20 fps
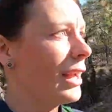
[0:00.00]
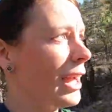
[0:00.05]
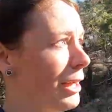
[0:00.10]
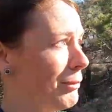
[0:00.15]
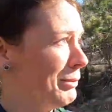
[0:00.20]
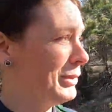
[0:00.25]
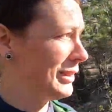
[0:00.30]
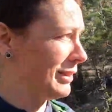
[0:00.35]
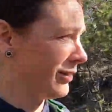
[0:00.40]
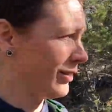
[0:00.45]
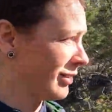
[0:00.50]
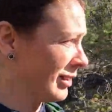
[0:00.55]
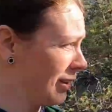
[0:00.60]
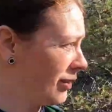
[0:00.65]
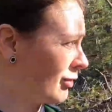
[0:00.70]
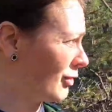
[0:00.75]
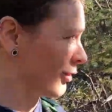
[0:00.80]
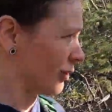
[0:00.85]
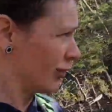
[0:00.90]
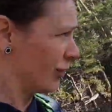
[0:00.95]
happy to see
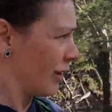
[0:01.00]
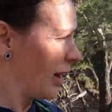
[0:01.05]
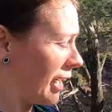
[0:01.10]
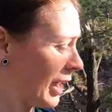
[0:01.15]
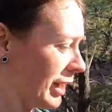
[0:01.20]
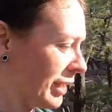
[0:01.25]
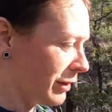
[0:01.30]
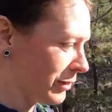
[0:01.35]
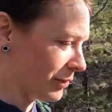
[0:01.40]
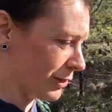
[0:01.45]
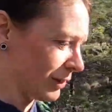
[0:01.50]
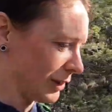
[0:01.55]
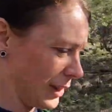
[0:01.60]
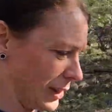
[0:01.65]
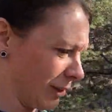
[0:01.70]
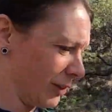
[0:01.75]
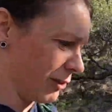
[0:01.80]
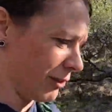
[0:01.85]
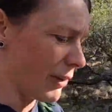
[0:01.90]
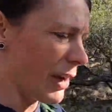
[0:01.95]
it survived and
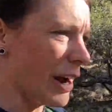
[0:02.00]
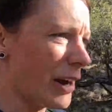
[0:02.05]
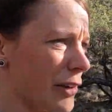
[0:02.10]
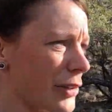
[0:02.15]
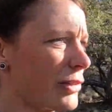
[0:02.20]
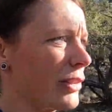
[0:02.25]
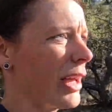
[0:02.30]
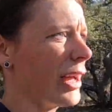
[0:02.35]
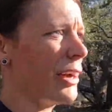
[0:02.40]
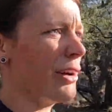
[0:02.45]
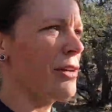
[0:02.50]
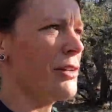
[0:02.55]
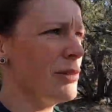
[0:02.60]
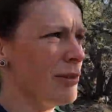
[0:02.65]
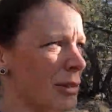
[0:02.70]
that the fire's out,